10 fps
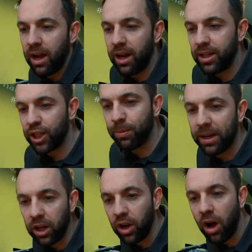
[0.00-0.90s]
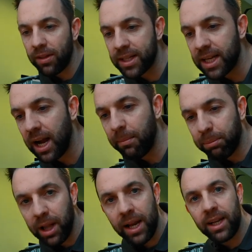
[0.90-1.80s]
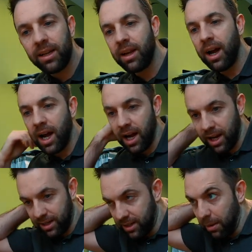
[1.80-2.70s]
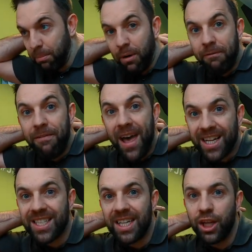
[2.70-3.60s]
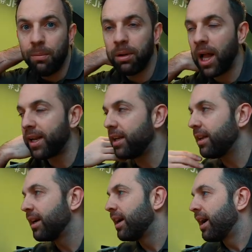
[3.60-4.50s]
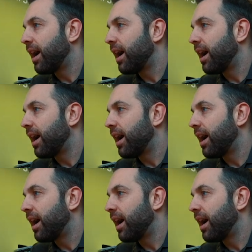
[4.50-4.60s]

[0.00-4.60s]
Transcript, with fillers: Uh, you spend a lot of the time planning and perfecting your planning